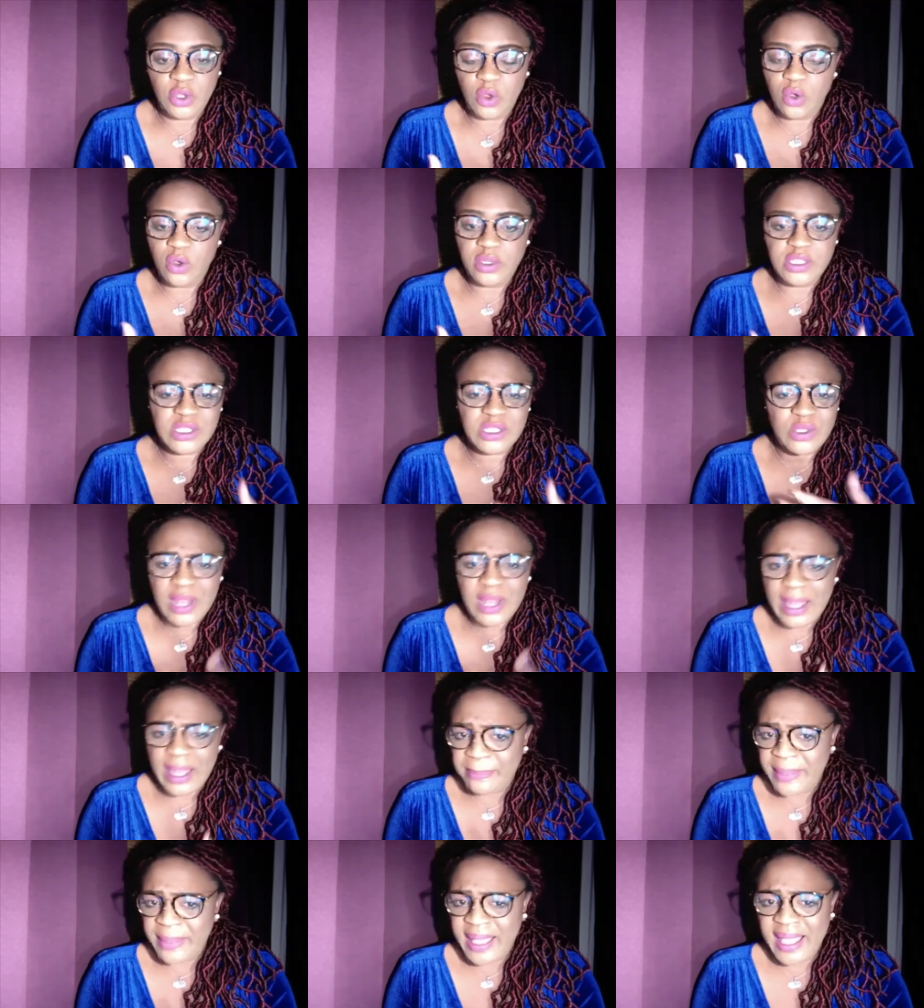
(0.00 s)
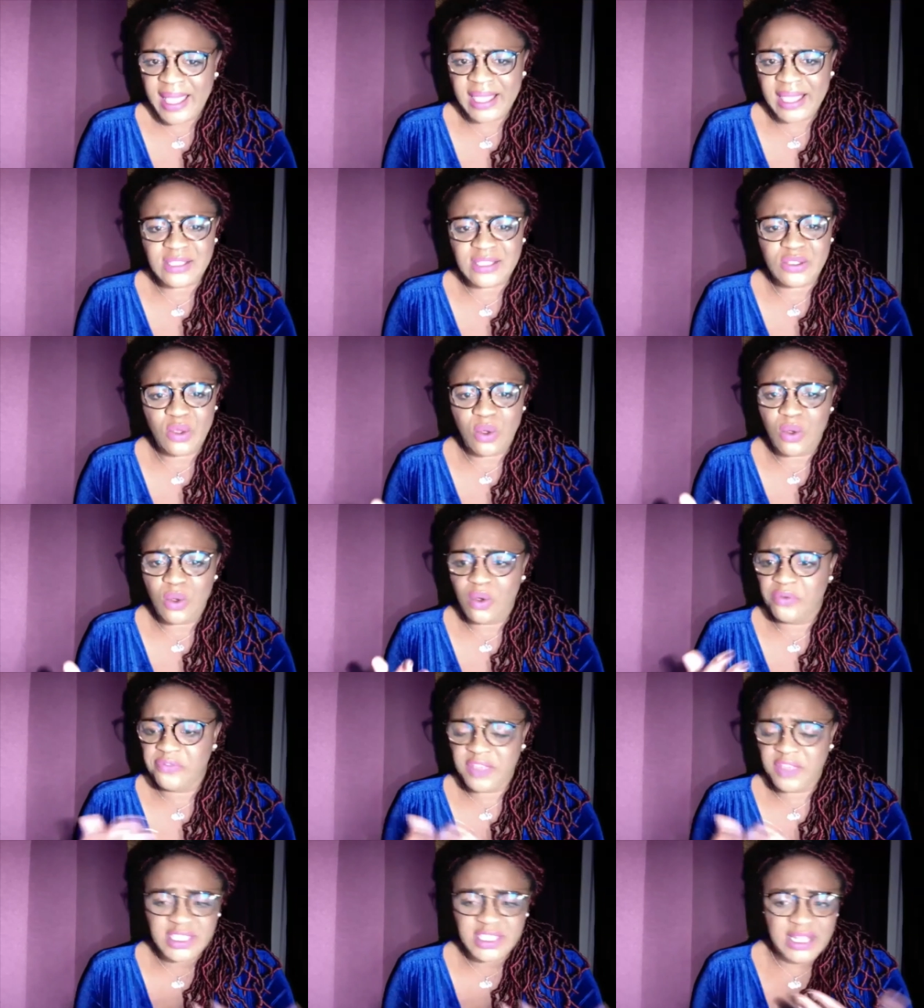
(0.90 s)
solar parks
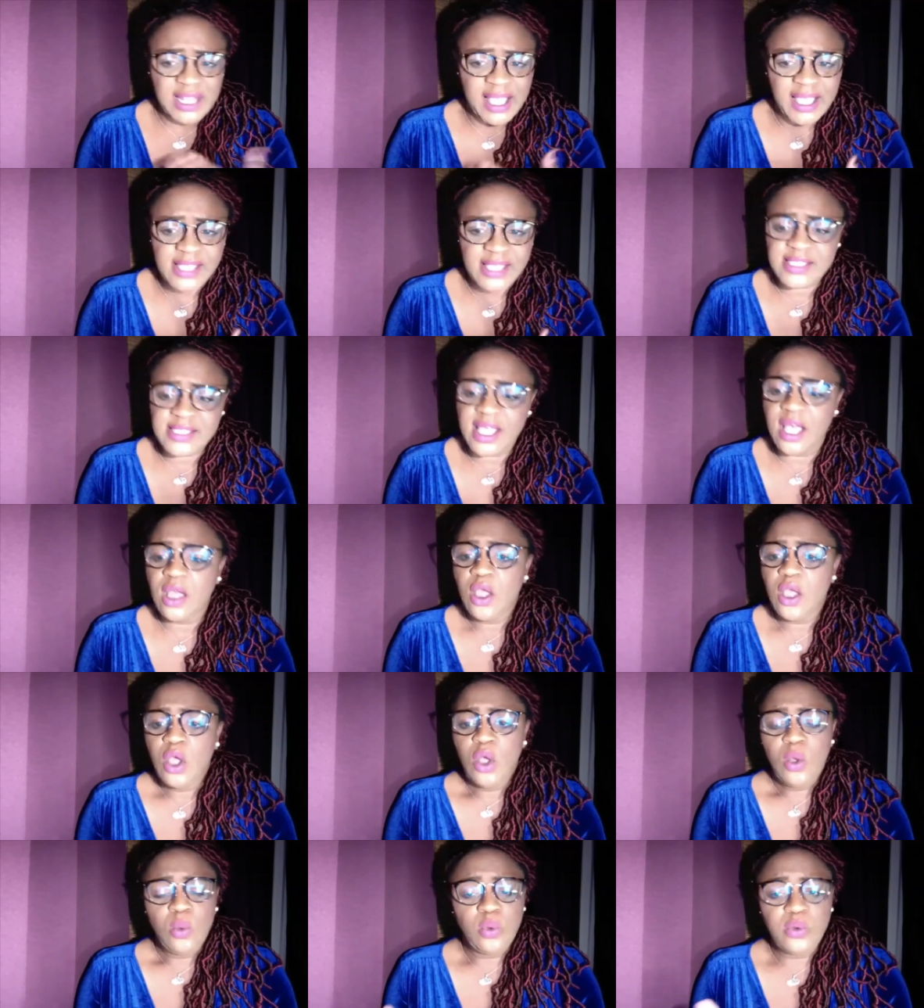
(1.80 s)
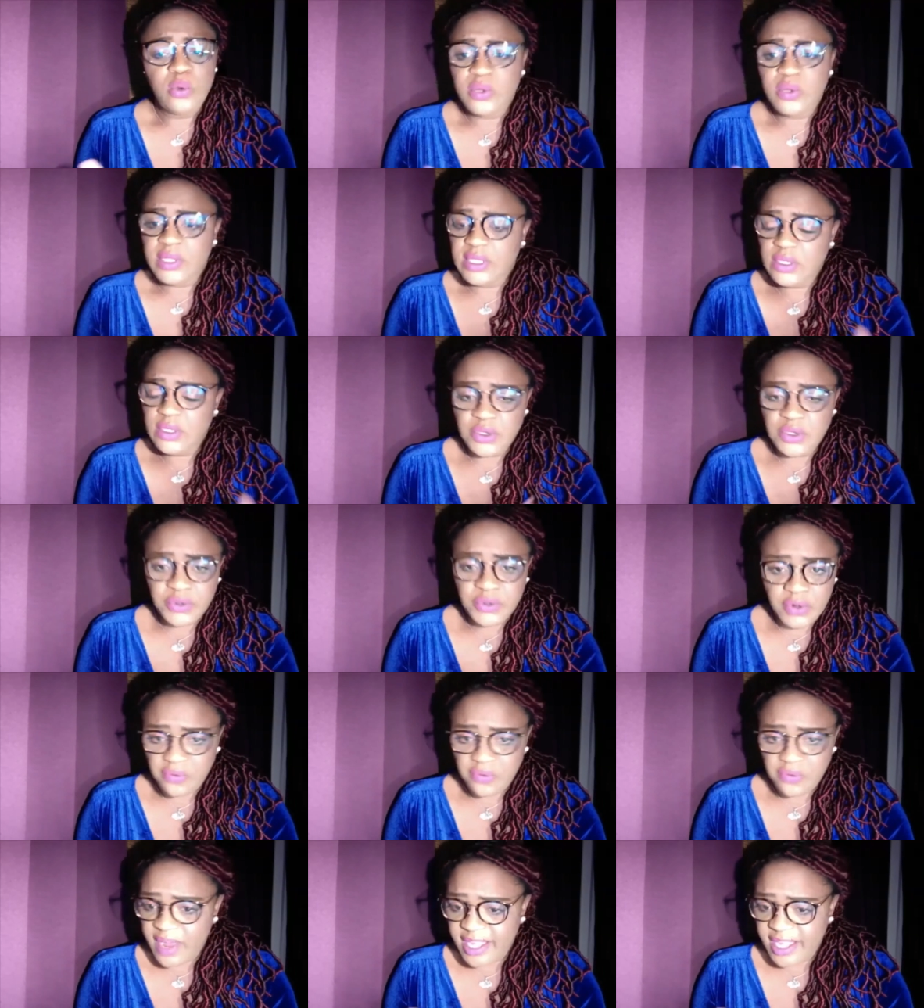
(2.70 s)
or fertilizer, we'll,
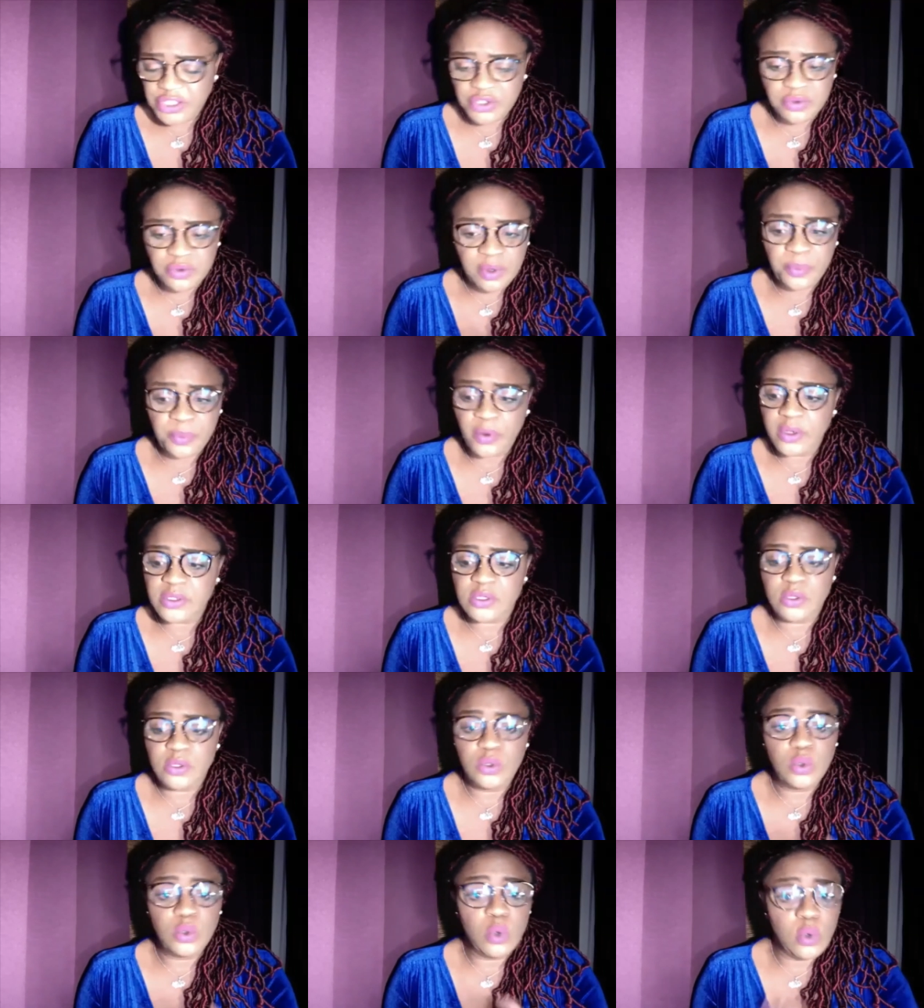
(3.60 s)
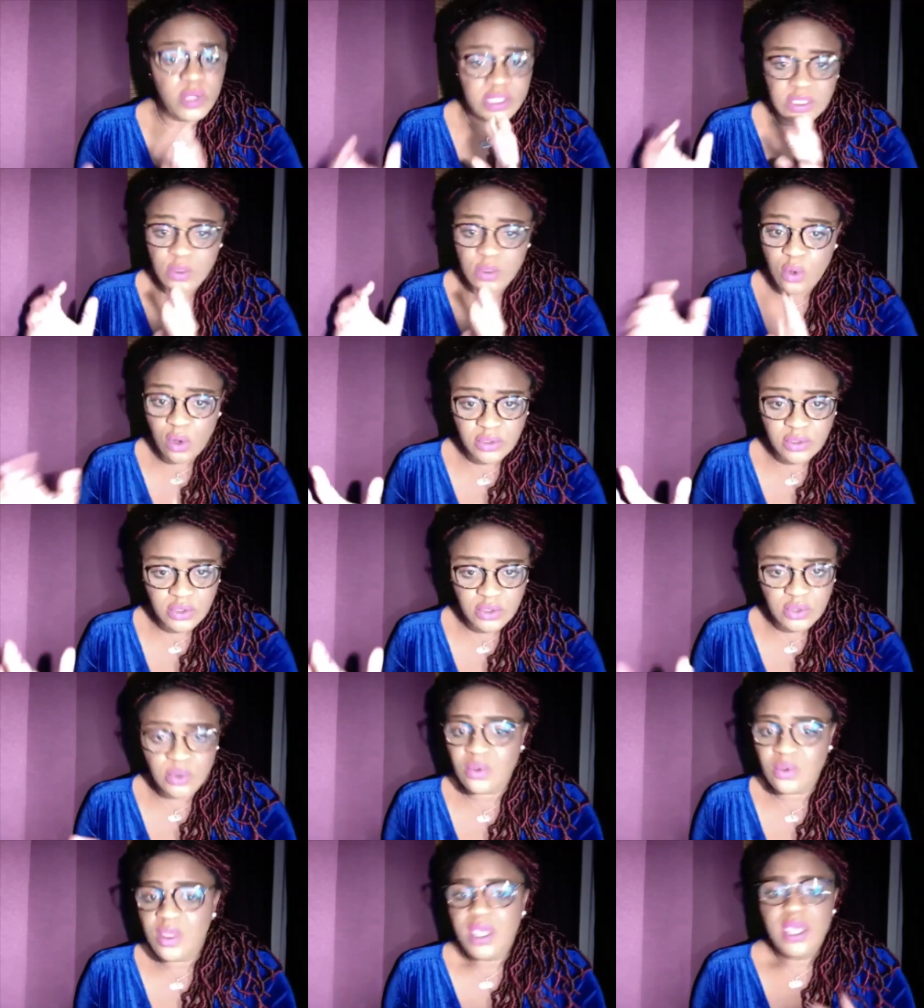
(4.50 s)
write you reports on who it's gone
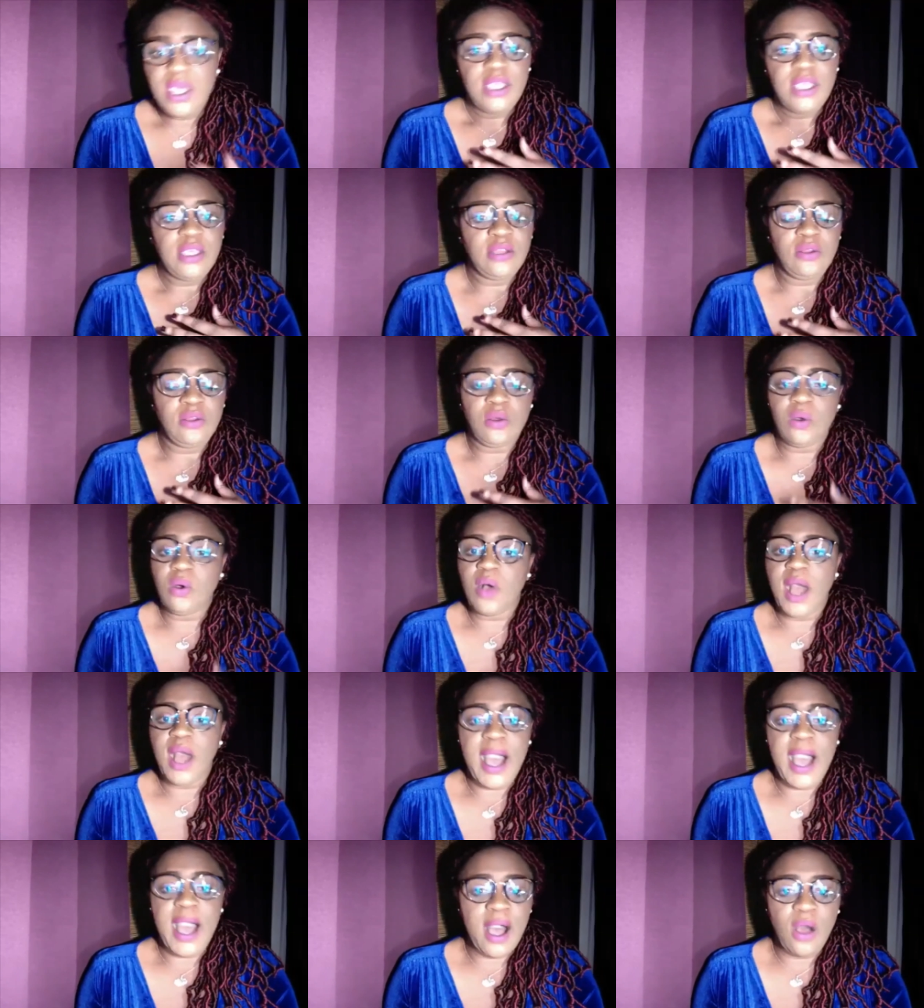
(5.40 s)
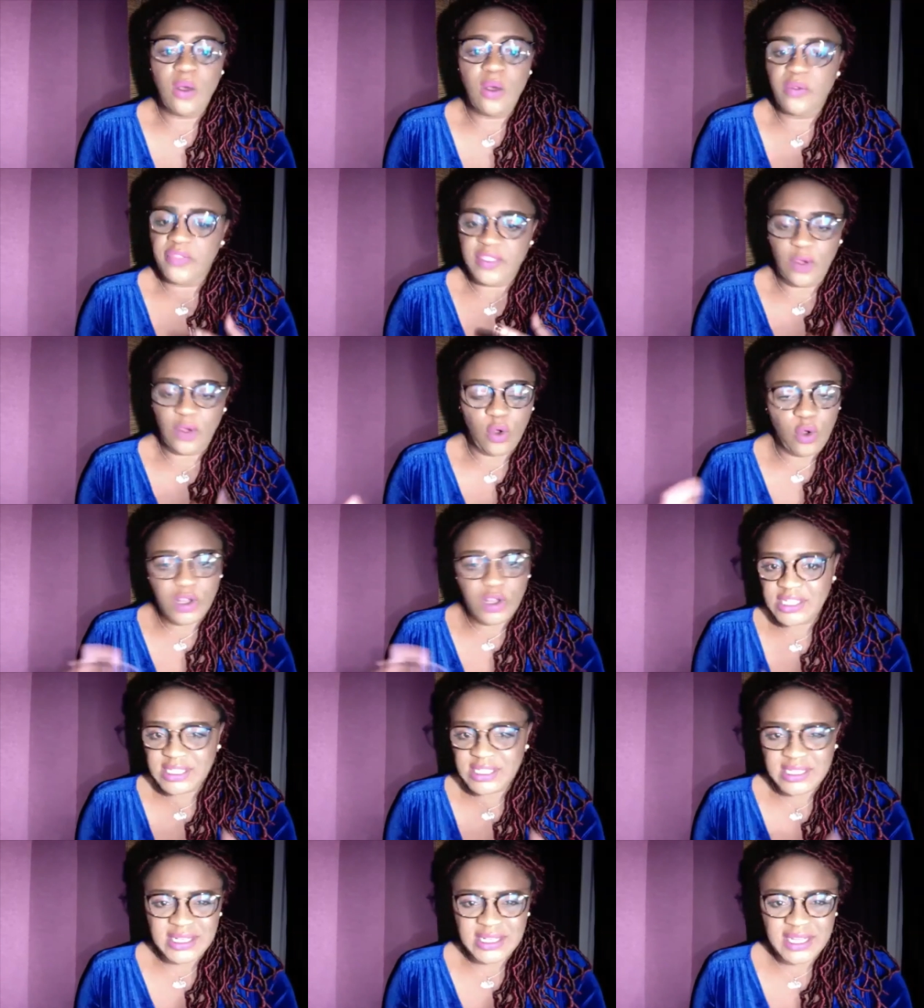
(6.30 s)
to, how the
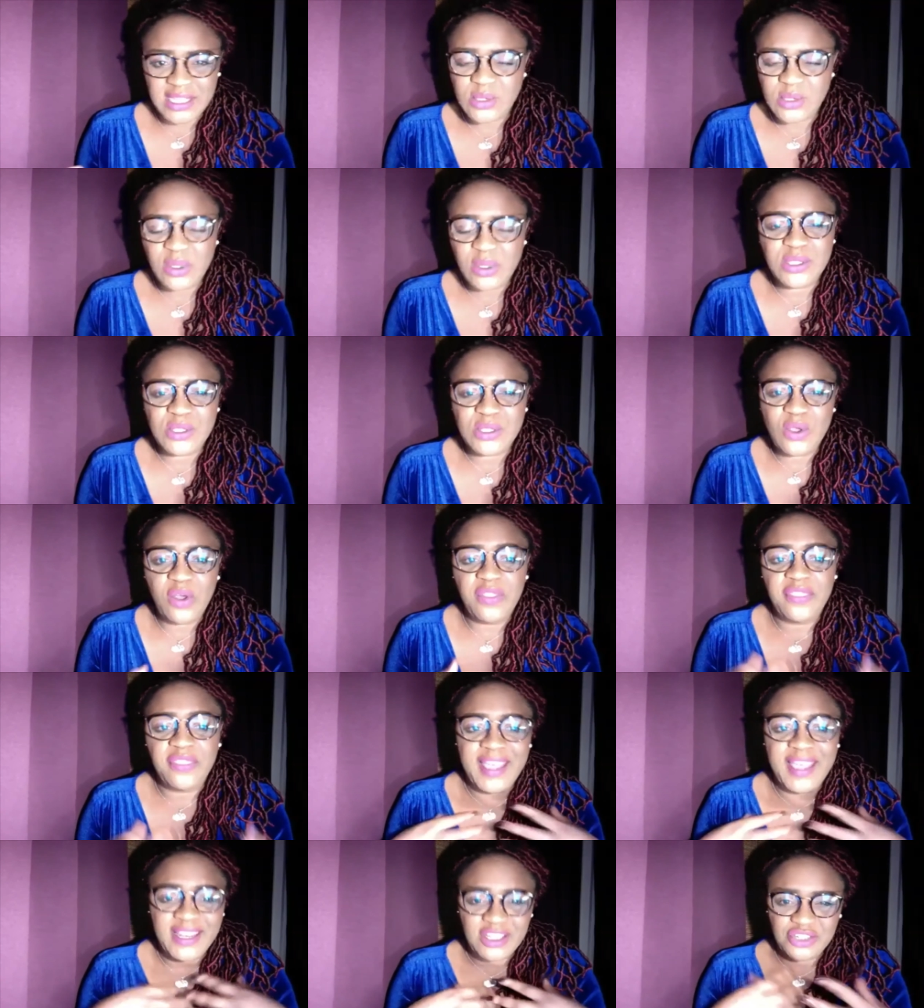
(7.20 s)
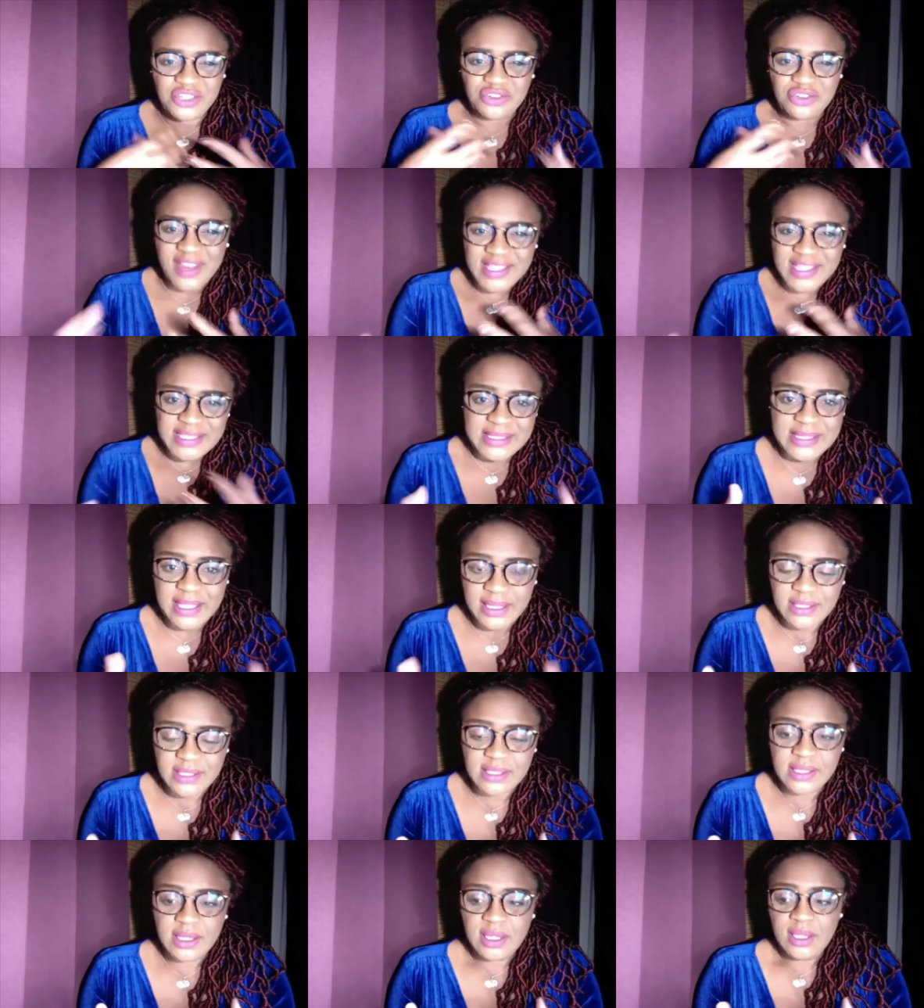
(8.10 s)
auditing has gone. So that
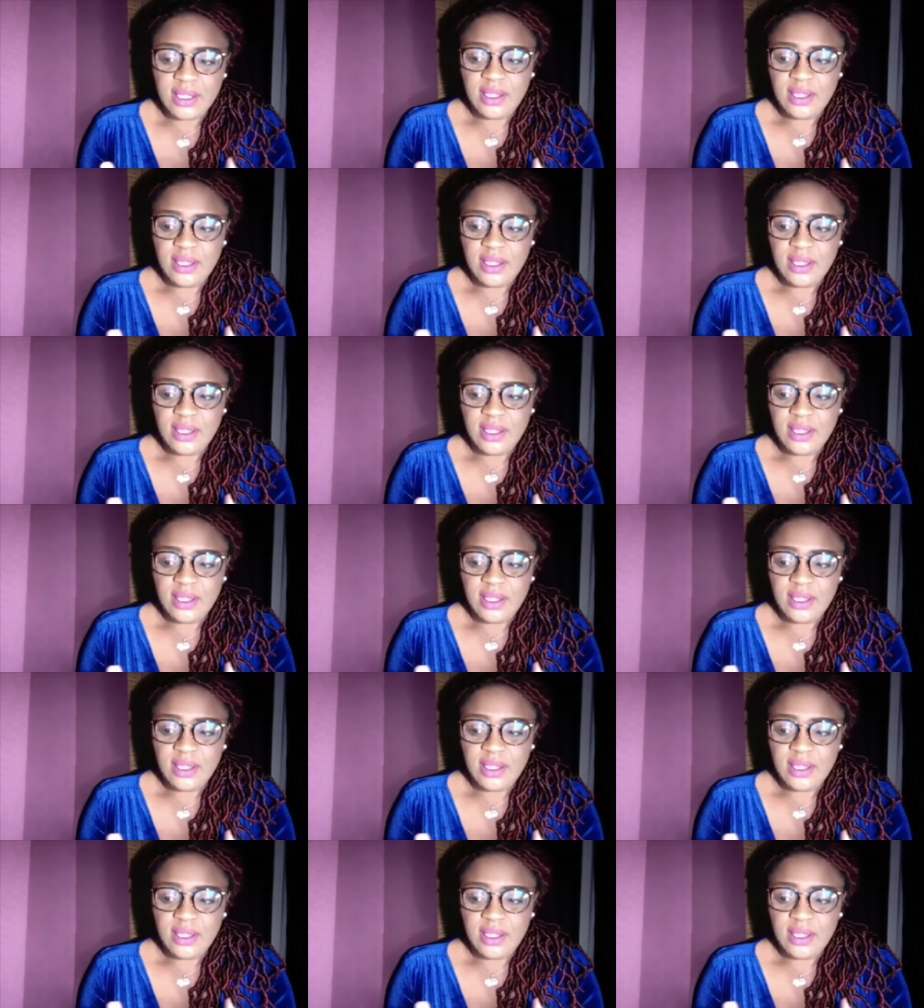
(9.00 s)
trusted